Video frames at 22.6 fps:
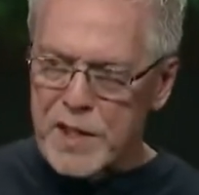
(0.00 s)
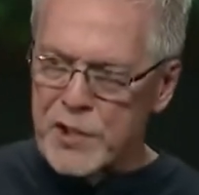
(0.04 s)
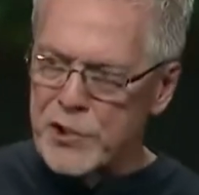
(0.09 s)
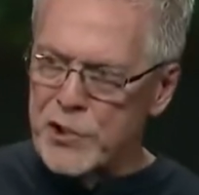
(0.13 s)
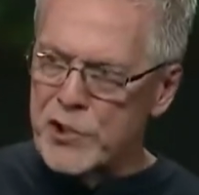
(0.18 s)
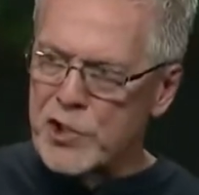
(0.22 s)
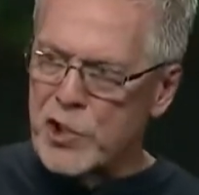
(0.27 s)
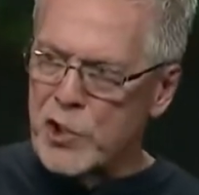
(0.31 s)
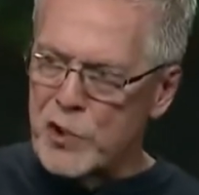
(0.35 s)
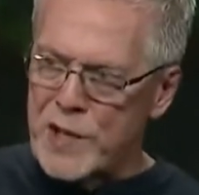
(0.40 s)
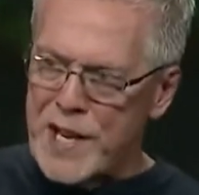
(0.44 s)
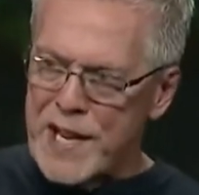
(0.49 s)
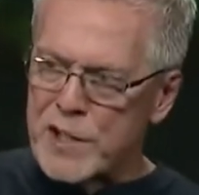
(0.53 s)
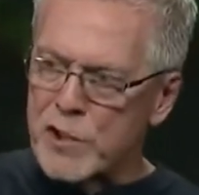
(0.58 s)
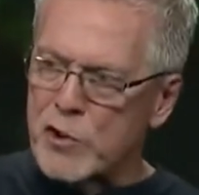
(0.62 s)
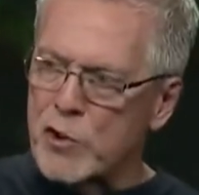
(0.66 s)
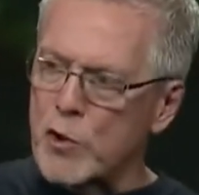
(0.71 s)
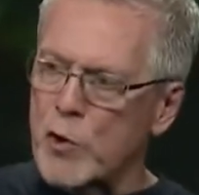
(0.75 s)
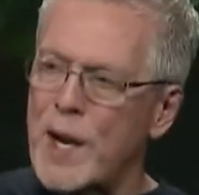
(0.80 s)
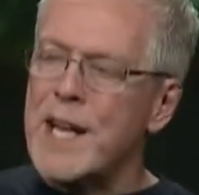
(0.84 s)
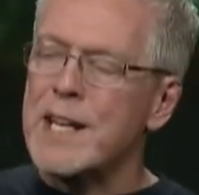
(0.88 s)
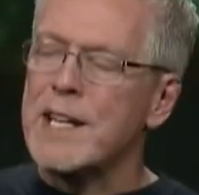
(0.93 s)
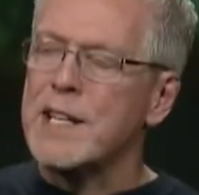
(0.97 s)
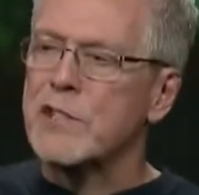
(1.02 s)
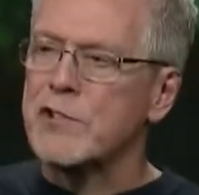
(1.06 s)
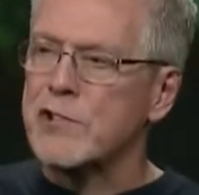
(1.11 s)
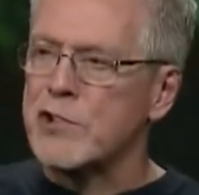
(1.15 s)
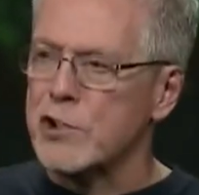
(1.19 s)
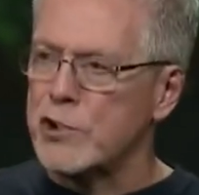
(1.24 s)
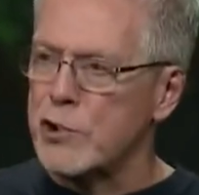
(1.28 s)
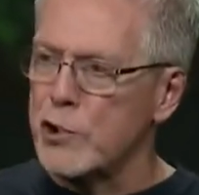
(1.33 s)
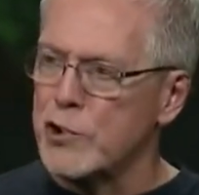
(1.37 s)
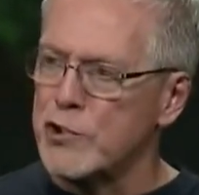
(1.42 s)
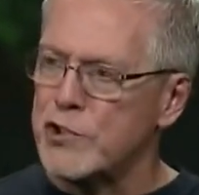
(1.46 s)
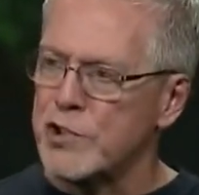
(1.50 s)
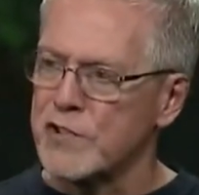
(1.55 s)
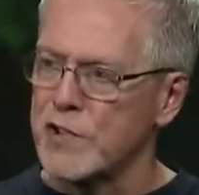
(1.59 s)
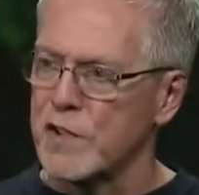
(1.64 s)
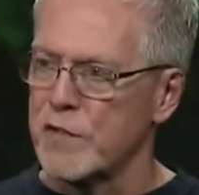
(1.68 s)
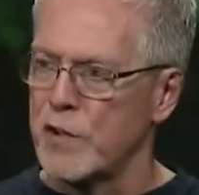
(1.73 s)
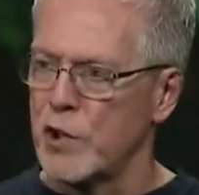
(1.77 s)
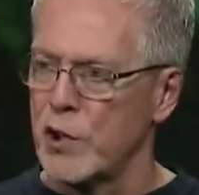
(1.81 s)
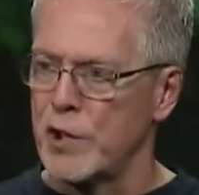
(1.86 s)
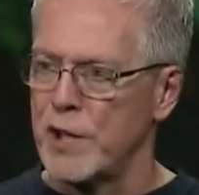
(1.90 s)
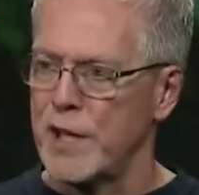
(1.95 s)
to create great institutions
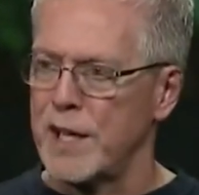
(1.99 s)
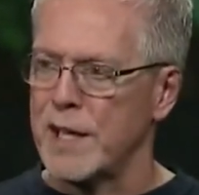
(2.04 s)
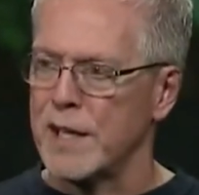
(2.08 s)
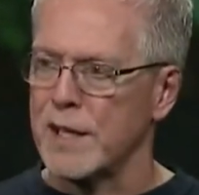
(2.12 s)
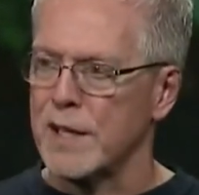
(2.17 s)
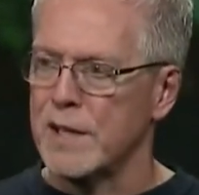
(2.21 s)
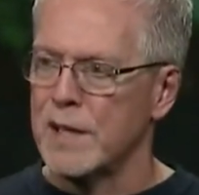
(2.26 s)
of learning.